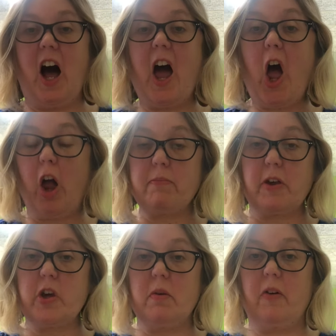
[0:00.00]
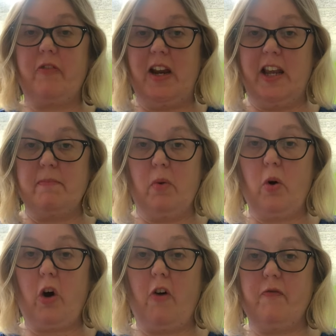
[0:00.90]
I hope that you are feeling
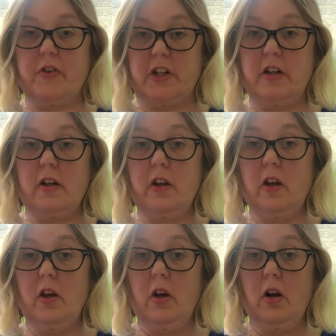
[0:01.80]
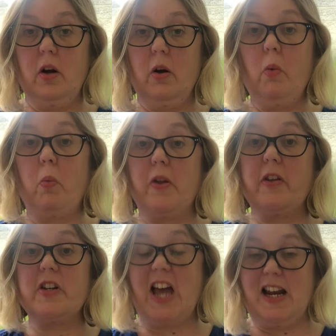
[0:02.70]
more confident
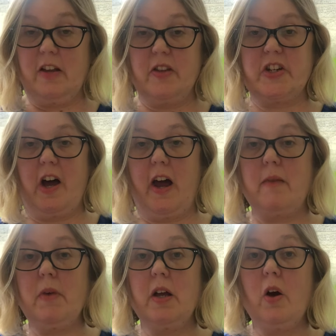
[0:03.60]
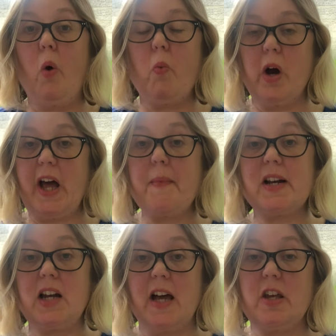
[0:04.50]
with telling the time. What I would
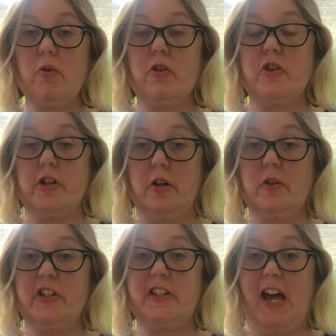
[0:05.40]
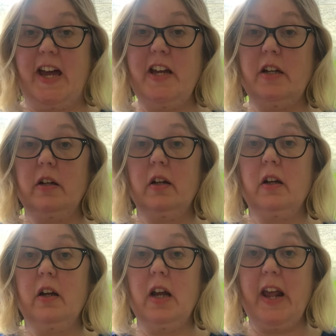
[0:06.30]
like you to do today
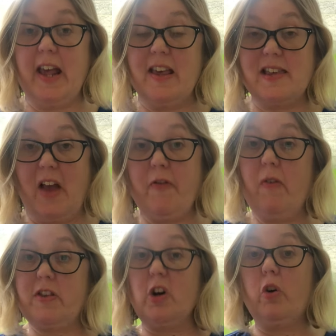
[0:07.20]
is, if you've still